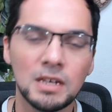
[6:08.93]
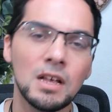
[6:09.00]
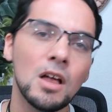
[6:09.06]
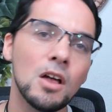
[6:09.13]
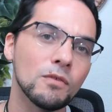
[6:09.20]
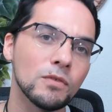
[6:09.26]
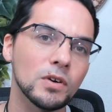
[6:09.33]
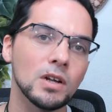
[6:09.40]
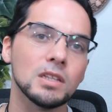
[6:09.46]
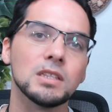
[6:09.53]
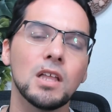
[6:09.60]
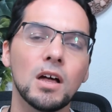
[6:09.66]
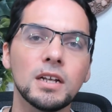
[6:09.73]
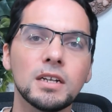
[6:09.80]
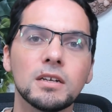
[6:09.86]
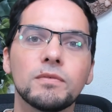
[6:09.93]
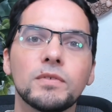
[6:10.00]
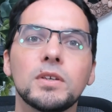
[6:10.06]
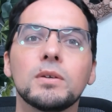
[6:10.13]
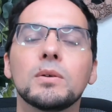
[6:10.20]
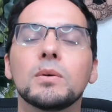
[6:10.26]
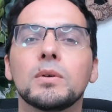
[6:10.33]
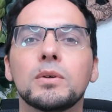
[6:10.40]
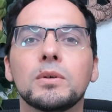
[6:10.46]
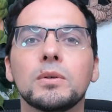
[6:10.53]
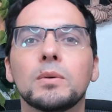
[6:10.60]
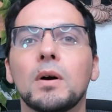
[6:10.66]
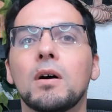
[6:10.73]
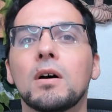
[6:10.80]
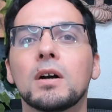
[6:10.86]
For a lot of you who
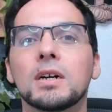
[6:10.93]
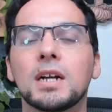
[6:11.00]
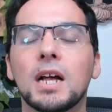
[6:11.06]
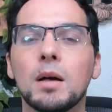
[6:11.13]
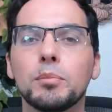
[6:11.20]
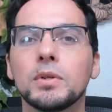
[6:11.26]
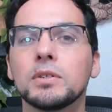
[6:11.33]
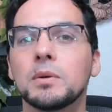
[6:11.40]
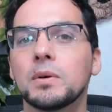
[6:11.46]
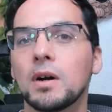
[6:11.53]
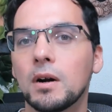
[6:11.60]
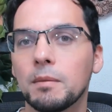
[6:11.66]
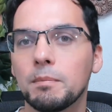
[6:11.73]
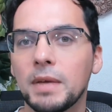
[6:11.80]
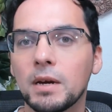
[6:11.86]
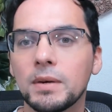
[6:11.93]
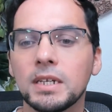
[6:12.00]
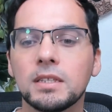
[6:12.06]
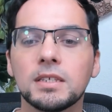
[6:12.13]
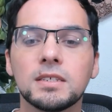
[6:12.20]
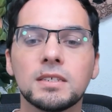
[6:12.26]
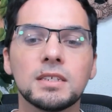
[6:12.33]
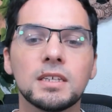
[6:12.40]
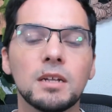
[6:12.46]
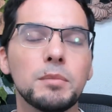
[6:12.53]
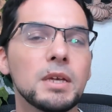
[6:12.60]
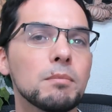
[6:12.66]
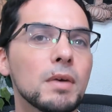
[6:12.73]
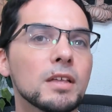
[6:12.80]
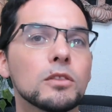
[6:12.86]
are coupled or are married, this is going to be a
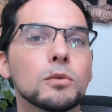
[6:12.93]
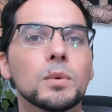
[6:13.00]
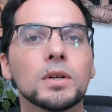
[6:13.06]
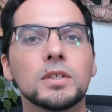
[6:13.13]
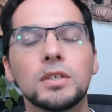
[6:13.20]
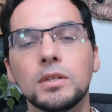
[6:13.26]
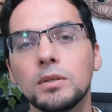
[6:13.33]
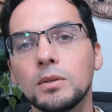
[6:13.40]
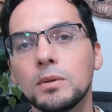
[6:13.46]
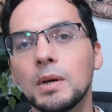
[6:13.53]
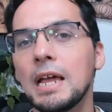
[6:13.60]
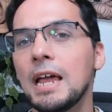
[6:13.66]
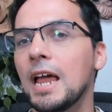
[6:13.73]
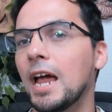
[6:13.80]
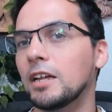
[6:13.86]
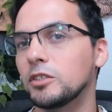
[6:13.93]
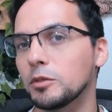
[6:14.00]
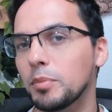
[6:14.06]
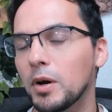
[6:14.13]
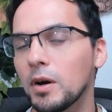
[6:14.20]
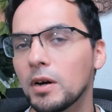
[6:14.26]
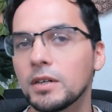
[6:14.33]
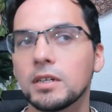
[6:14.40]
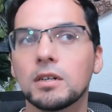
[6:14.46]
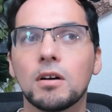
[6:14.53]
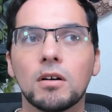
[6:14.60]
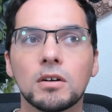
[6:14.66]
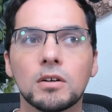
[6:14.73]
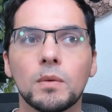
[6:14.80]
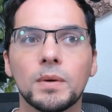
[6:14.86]
month where you and your partner are
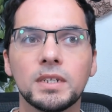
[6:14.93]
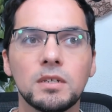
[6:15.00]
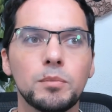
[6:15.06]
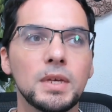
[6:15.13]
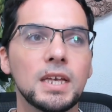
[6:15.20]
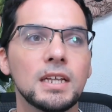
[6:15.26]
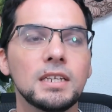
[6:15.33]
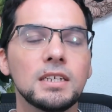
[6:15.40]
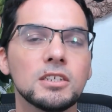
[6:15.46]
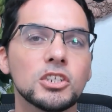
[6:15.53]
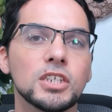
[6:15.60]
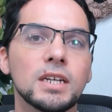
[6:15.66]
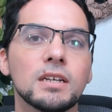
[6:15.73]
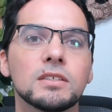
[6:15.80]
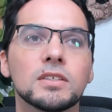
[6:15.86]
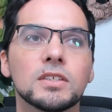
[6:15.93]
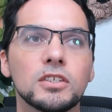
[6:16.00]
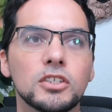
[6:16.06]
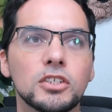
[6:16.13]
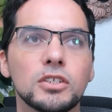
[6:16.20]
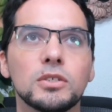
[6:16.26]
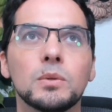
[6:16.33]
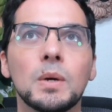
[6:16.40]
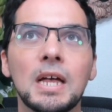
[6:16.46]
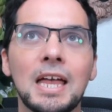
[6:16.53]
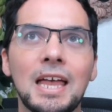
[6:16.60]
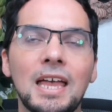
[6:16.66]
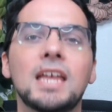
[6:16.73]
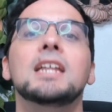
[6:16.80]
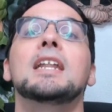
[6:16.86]
going to be getting a chance to
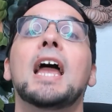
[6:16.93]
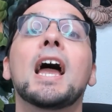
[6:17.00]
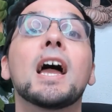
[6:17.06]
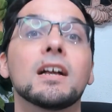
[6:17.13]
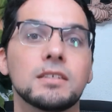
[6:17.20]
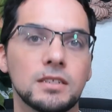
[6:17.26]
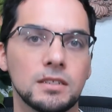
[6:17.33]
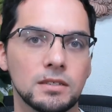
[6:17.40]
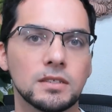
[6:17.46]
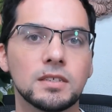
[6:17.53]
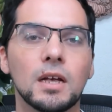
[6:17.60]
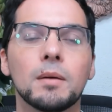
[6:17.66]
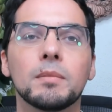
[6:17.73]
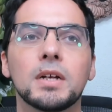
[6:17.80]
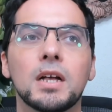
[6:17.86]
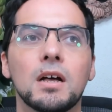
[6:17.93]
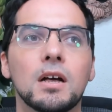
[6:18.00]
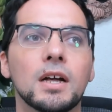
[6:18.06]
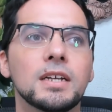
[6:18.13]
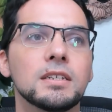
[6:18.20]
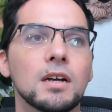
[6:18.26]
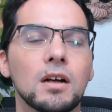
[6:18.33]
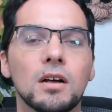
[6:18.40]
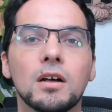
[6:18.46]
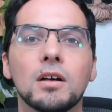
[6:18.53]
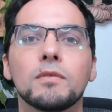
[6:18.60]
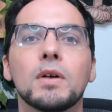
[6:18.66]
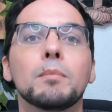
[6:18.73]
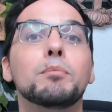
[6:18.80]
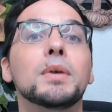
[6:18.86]
enact some kind
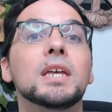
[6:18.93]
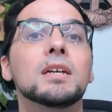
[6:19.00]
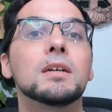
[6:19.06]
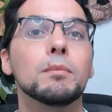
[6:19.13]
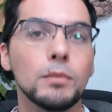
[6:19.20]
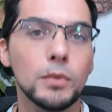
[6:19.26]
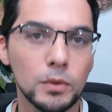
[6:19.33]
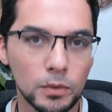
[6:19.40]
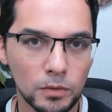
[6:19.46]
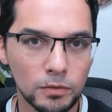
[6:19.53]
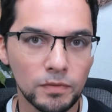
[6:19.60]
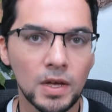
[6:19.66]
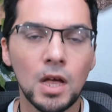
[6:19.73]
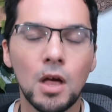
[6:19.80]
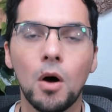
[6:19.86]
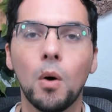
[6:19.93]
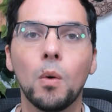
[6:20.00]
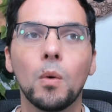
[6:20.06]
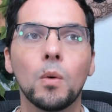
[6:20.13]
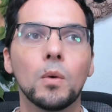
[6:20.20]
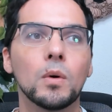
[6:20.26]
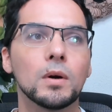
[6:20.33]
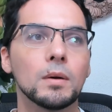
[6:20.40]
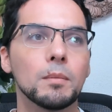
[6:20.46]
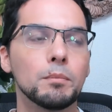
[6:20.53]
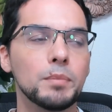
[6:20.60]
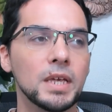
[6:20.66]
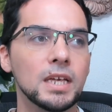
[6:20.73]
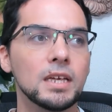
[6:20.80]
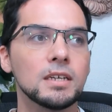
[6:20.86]
of big move or
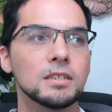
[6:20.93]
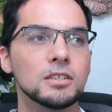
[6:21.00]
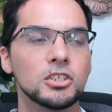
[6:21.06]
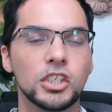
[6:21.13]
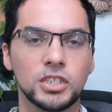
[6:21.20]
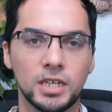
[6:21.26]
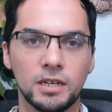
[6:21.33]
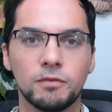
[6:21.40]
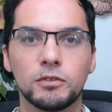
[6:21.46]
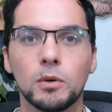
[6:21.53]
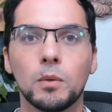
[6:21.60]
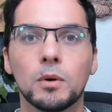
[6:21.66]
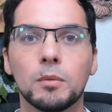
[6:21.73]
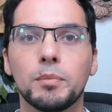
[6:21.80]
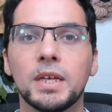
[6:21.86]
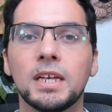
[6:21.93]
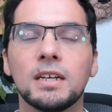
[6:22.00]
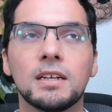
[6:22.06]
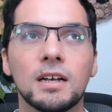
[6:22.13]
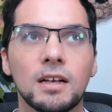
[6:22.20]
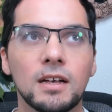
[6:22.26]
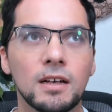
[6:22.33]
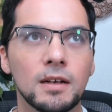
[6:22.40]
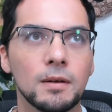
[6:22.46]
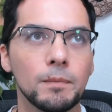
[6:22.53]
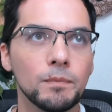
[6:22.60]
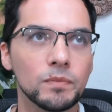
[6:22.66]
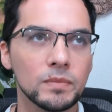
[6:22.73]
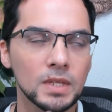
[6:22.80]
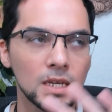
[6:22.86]
big shift or big,
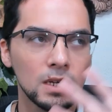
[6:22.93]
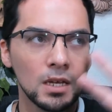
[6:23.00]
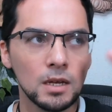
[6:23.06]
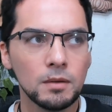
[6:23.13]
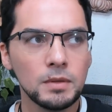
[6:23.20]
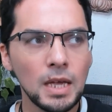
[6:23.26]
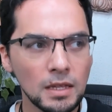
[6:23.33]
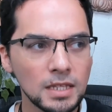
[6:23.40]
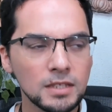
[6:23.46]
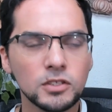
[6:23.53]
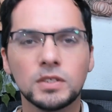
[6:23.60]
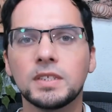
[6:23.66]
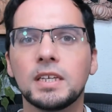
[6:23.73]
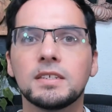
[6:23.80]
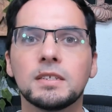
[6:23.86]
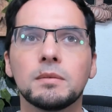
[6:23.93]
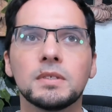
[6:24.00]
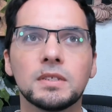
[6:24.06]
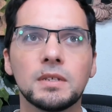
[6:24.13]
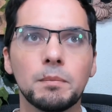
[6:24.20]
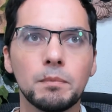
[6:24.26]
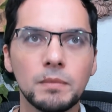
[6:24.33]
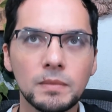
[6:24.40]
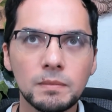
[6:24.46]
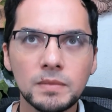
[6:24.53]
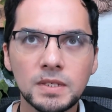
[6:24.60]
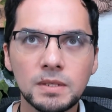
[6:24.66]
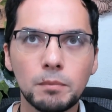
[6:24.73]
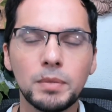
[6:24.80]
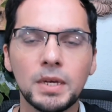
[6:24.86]
let's just say some
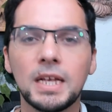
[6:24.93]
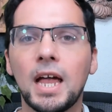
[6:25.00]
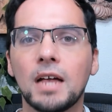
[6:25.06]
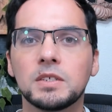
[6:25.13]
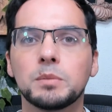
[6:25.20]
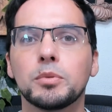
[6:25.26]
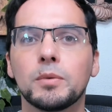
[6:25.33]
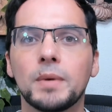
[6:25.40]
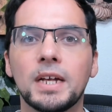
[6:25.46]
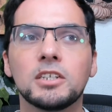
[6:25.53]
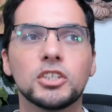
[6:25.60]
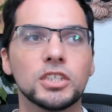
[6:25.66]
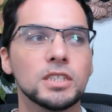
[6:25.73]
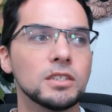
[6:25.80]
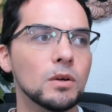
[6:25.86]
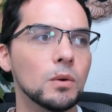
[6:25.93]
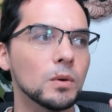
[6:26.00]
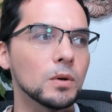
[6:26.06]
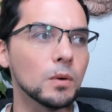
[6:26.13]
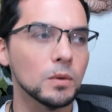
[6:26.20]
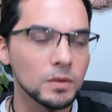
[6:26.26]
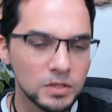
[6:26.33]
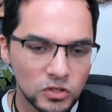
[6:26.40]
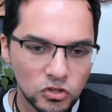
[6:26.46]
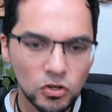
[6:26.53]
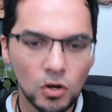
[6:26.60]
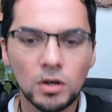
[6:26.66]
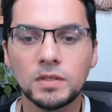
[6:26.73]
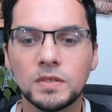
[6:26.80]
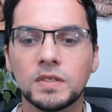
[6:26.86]
big aspiration or
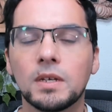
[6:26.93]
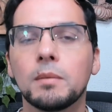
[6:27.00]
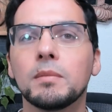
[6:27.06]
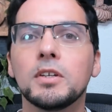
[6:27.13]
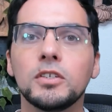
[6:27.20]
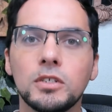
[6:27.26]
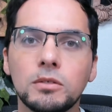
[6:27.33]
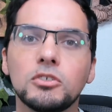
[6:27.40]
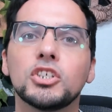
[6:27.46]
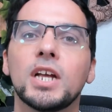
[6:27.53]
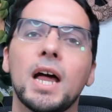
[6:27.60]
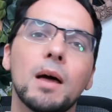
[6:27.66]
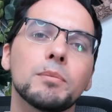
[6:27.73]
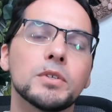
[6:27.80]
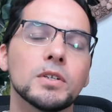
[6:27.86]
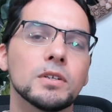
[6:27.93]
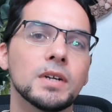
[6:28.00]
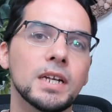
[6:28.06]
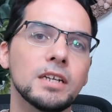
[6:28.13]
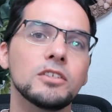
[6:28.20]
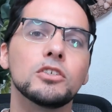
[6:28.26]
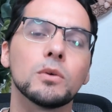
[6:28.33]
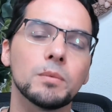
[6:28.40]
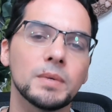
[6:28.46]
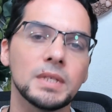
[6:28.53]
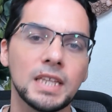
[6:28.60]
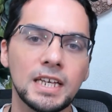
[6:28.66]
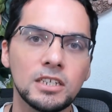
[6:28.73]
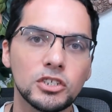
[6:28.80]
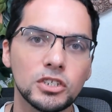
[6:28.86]
start some new chapter in your
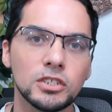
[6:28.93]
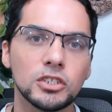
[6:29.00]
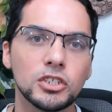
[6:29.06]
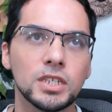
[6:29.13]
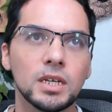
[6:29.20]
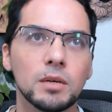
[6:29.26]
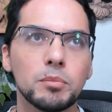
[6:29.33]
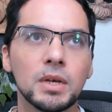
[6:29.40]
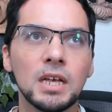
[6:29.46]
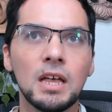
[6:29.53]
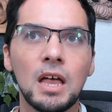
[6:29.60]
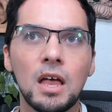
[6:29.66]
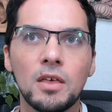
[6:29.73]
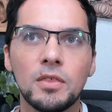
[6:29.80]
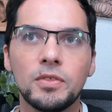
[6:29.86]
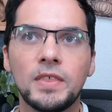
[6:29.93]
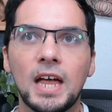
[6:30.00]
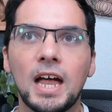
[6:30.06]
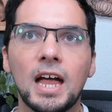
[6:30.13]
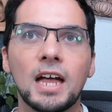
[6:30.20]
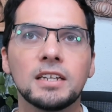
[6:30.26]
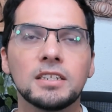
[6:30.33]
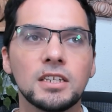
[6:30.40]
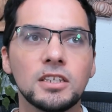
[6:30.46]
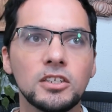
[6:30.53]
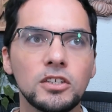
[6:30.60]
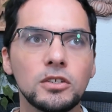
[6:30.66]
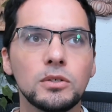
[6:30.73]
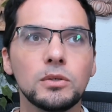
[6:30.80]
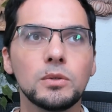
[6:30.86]
relationship that
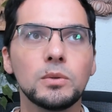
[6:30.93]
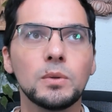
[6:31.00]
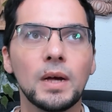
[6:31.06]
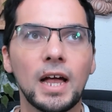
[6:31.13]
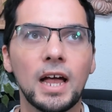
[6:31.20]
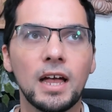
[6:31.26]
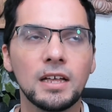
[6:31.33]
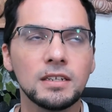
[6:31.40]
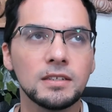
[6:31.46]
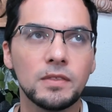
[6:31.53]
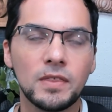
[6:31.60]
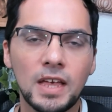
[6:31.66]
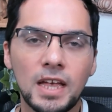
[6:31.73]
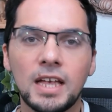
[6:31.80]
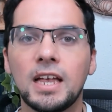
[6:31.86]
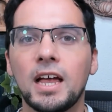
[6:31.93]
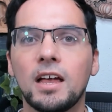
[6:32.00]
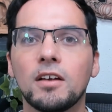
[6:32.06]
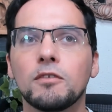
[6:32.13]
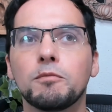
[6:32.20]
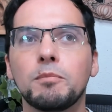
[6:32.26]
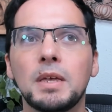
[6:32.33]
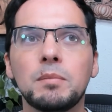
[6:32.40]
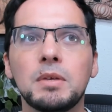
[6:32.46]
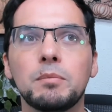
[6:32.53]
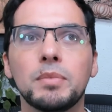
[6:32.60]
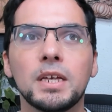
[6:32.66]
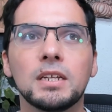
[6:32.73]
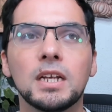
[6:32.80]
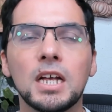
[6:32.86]
you and they have maybe
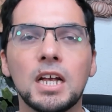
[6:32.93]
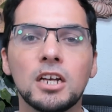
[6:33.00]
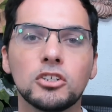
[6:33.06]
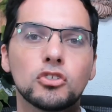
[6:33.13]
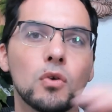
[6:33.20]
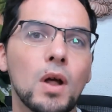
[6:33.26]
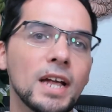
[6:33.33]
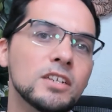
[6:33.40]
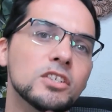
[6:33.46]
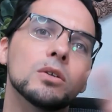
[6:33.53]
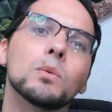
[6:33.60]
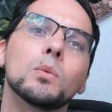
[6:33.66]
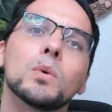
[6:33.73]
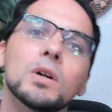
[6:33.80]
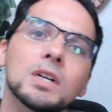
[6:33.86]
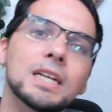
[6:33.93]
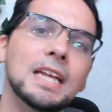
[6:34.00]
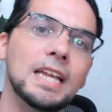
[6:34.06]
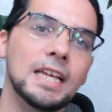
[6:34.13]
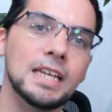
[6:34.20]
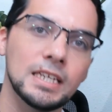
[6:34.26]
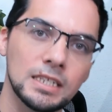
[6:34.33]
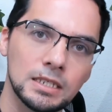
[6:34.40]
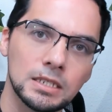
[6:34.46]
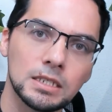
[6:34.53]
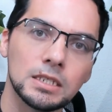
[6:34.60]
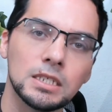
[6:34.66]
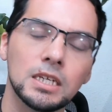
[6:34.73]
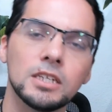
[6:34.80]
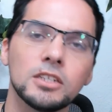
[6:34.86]
been trying to work in
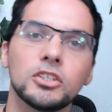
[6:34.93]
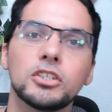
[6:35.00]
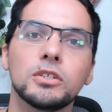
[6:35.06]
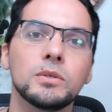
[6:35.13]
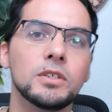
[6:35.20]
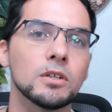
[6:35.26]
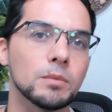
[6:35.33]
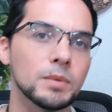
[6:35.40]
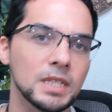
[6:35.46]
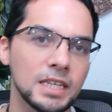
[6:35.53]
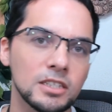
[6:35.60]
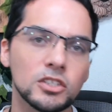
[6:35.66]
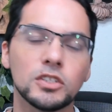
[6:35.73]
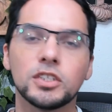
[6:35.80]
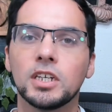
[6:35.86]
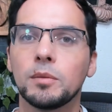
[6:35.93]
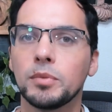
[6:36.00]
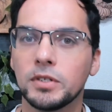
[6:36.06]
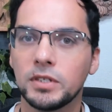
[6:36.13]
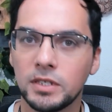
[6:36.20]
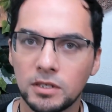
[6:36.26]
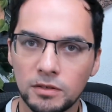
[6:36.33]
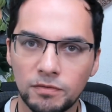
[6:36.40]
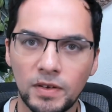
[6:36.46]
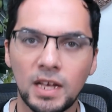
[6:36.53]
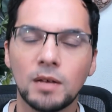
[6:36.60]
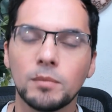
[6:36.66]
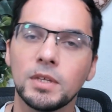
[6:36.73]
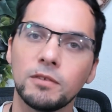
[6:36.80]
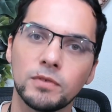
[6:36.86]
to your relationship or to your family
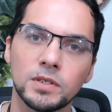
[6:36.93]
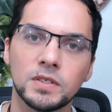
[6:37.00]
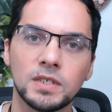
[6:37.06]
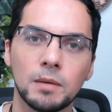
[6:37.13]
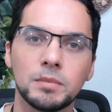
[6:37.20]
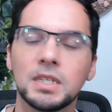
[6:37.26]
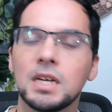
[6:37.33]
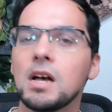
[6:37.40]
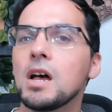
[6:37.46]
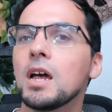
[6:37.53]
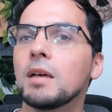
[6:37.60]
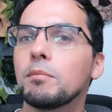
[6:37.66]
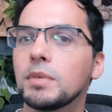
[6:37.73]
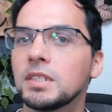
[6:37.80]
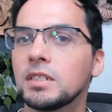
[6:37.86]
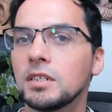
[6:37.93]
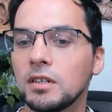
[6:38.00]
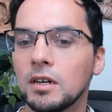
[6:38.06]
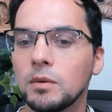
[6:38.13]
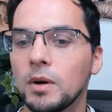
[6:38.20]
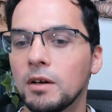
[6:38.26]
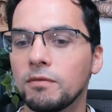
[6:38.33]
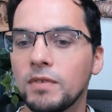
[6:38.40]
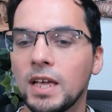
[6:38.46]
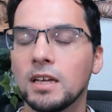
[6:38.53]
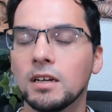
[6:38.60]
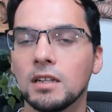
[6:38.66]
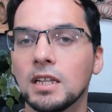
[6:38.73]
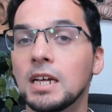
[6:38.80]
for some time, but to no avail.